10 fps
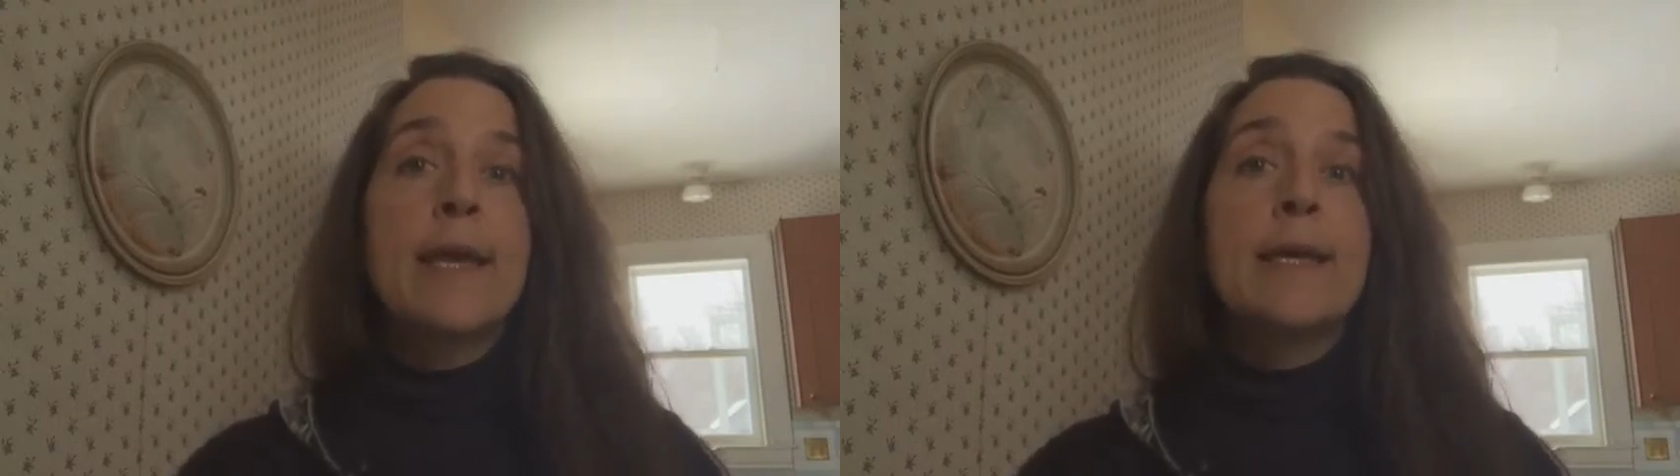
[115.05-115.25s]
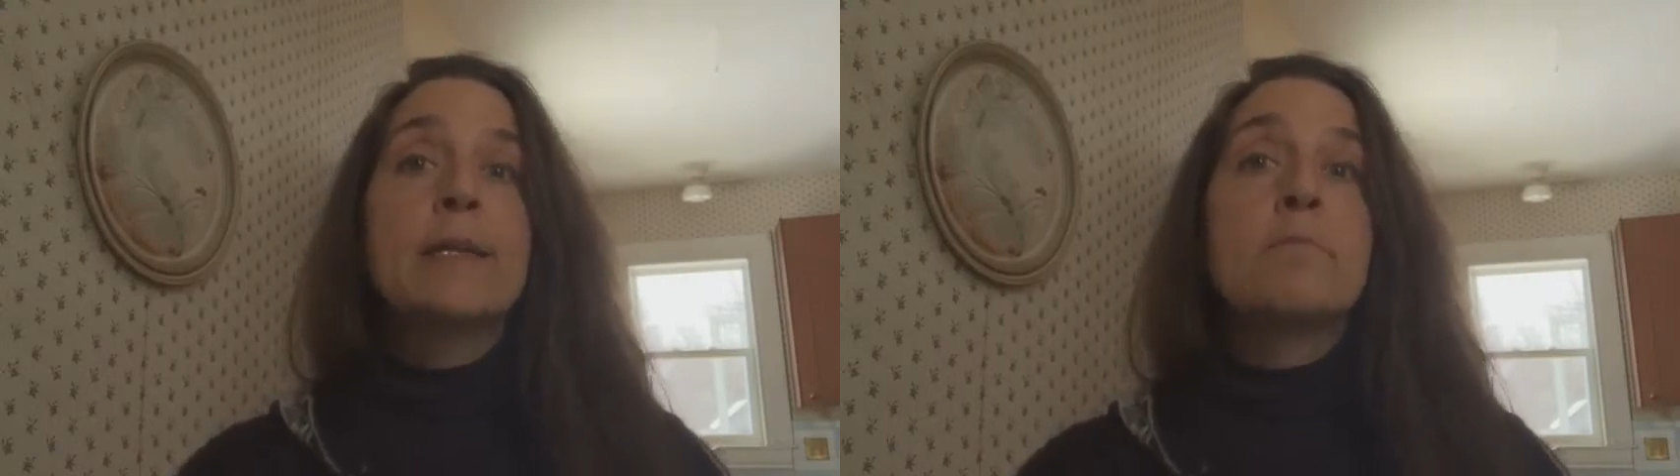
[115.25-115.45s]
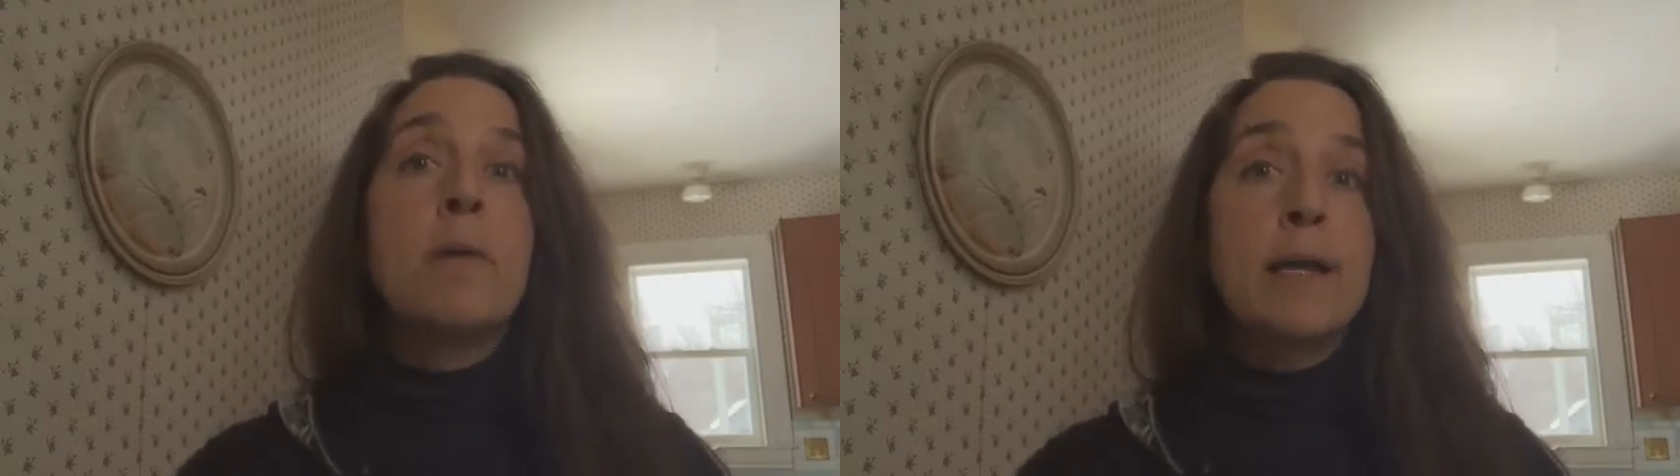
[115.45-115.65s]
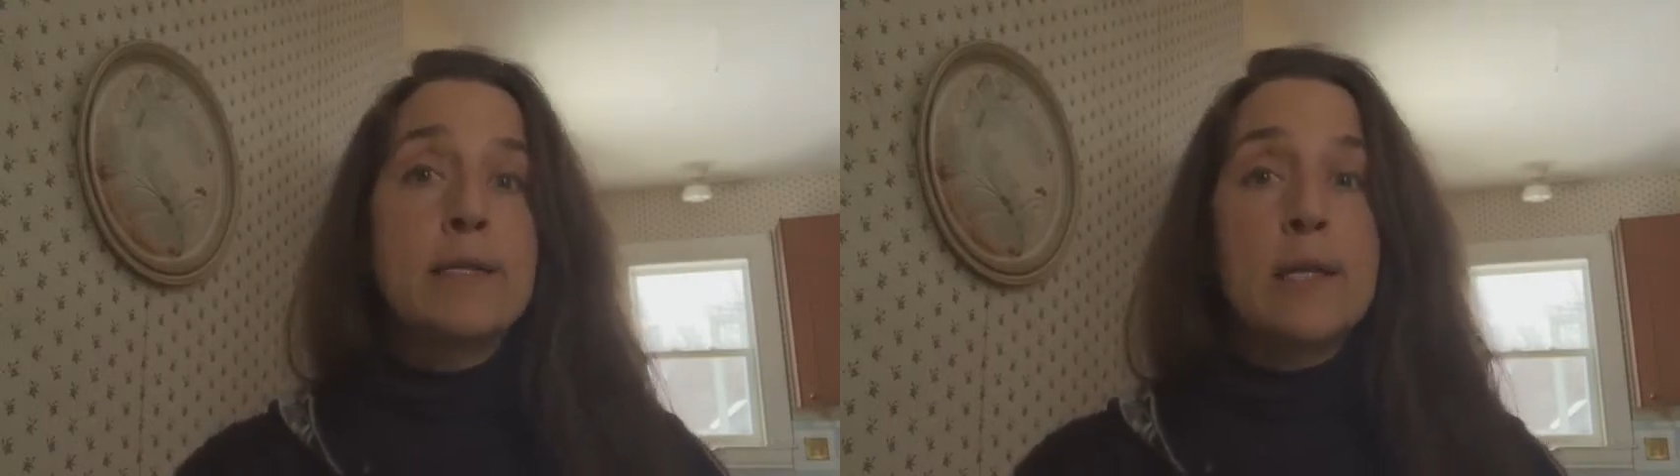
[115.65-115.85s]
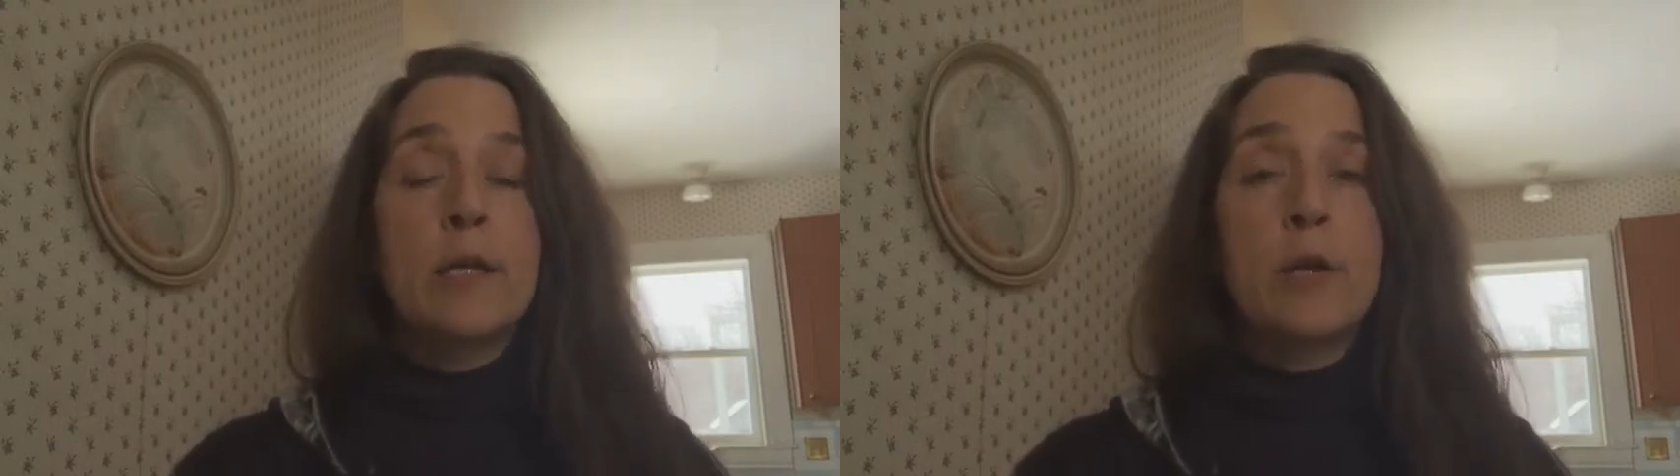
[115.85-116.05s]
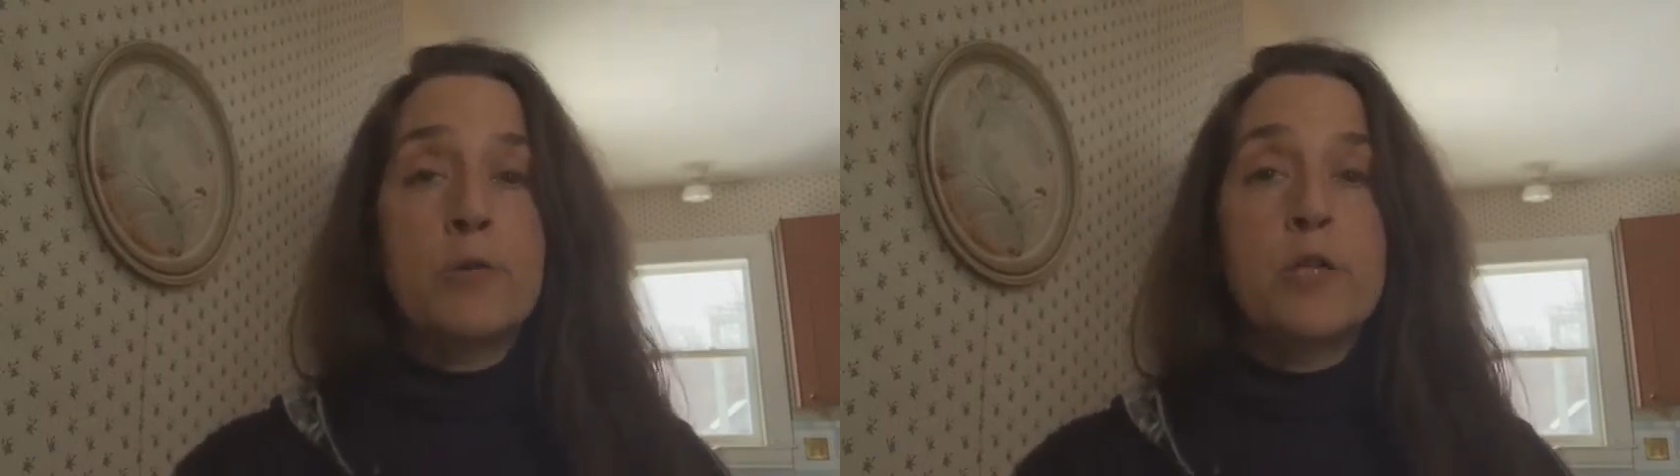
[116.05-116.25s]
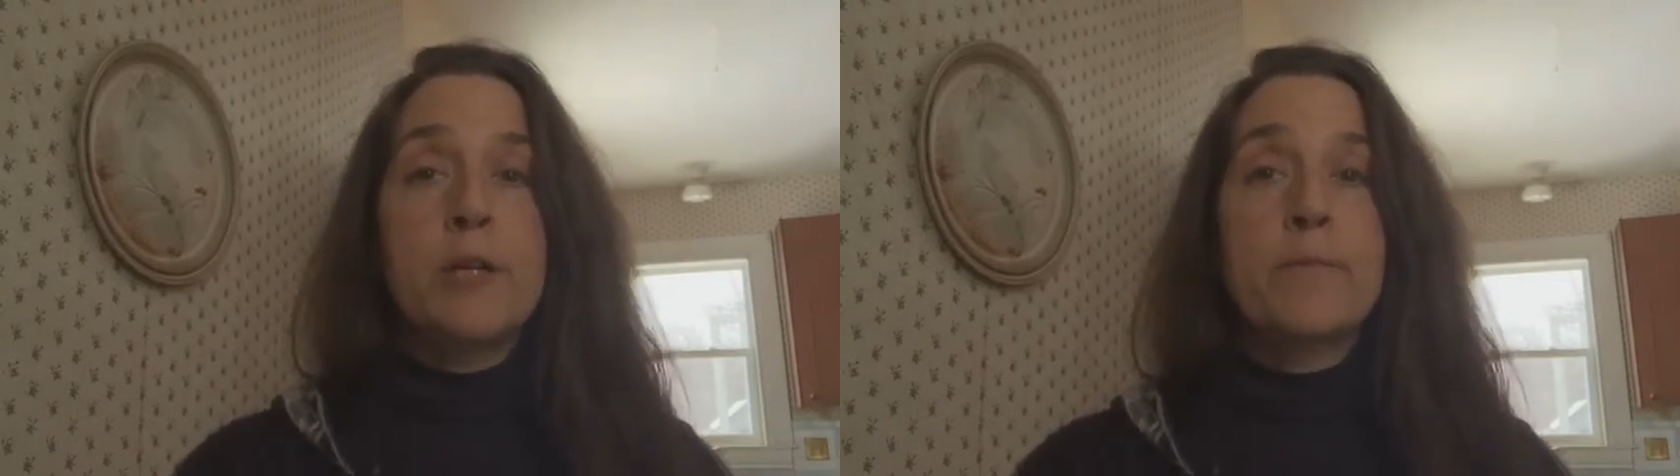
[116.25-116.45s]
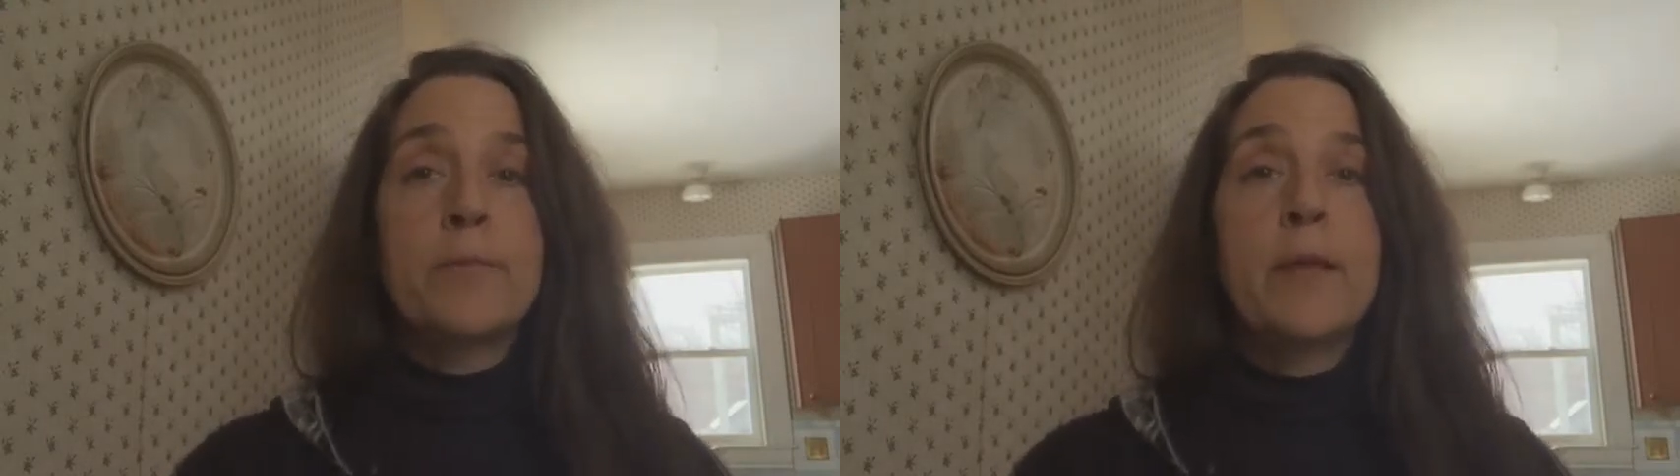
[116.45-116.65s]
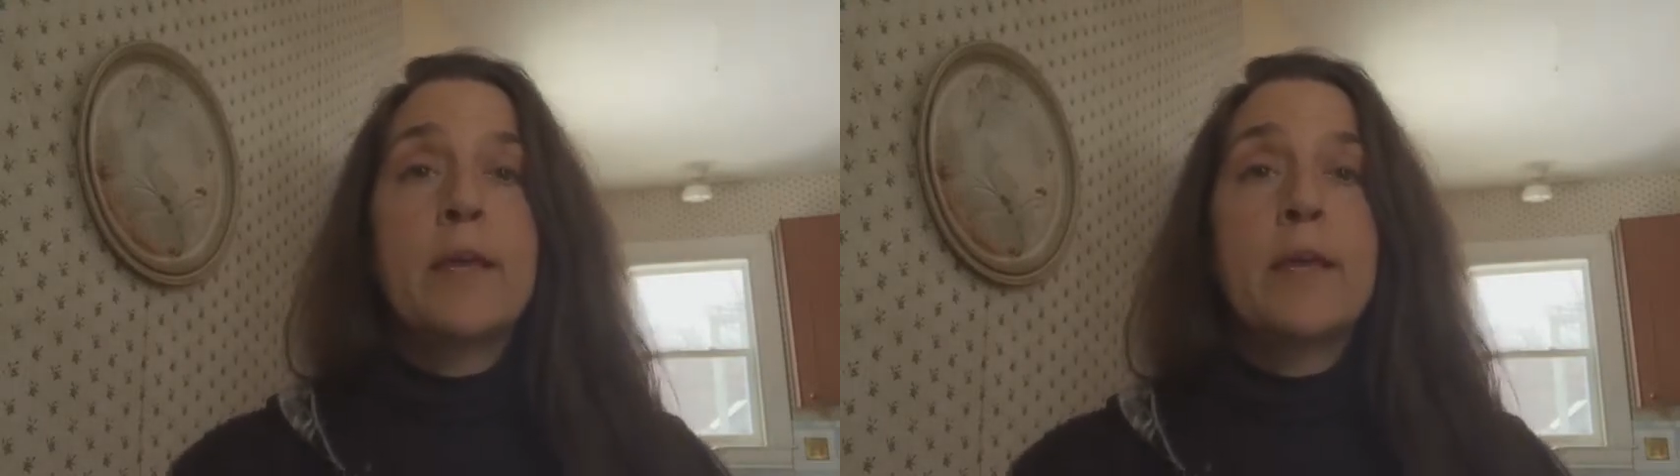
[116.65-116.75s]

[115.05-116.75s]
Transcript: and mindset coaching.